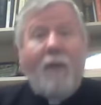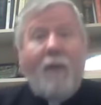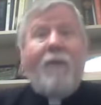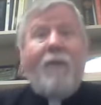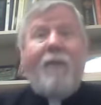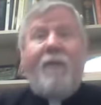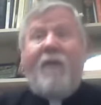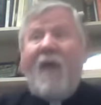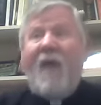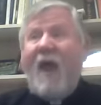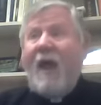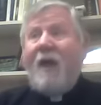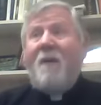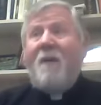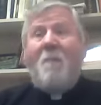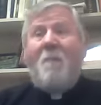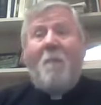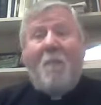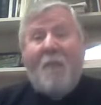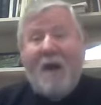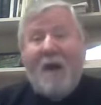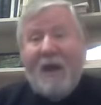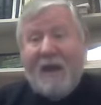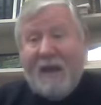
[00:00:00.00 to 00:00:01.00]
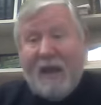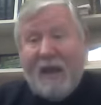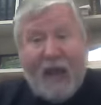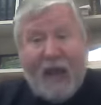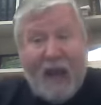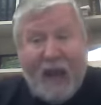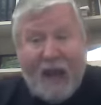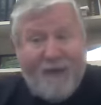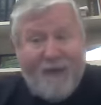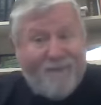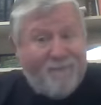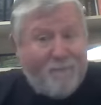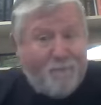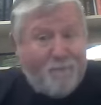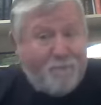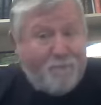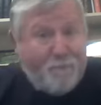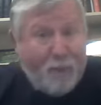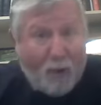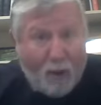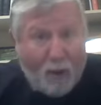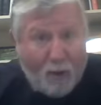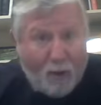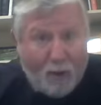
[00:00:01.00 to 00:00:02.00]
They might have
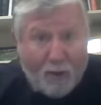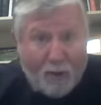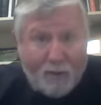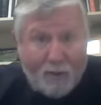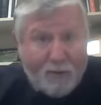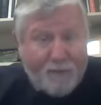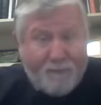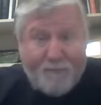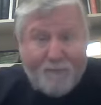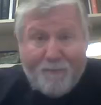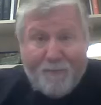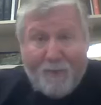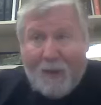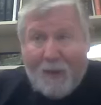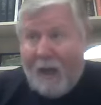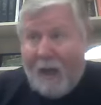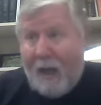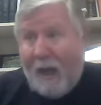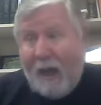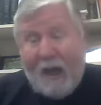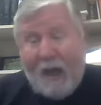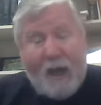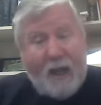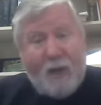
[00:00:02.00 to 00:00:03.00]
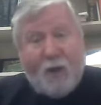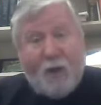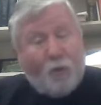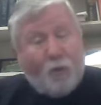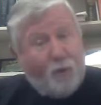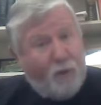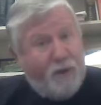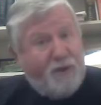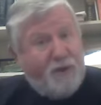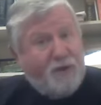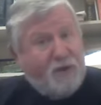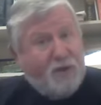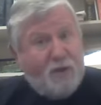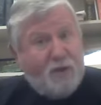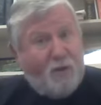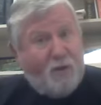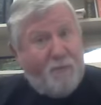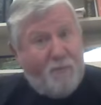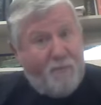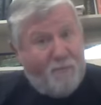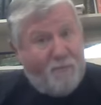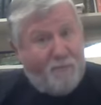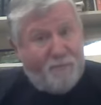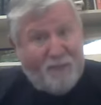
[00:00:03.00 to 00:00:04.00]
burned an
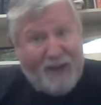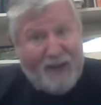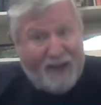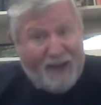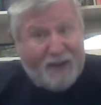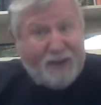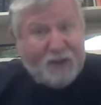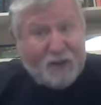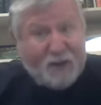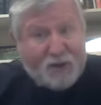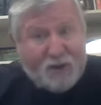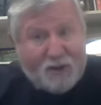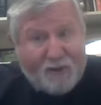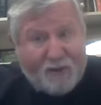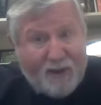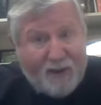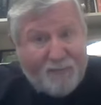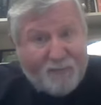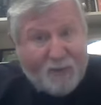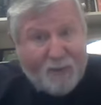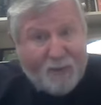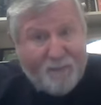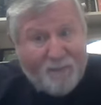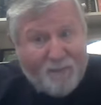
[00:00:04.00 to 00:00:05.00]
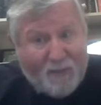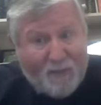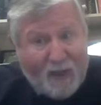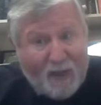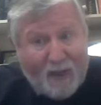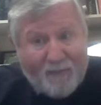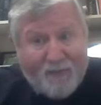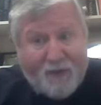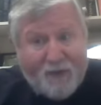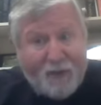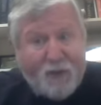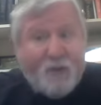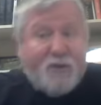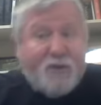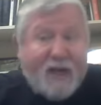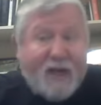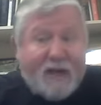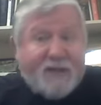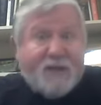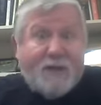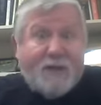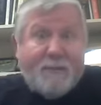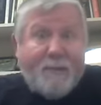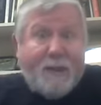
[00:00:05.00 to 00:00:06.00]
original manuscript of the New
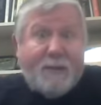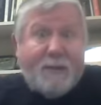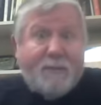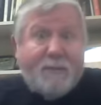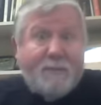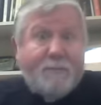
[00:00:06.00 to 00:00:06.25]
Testament.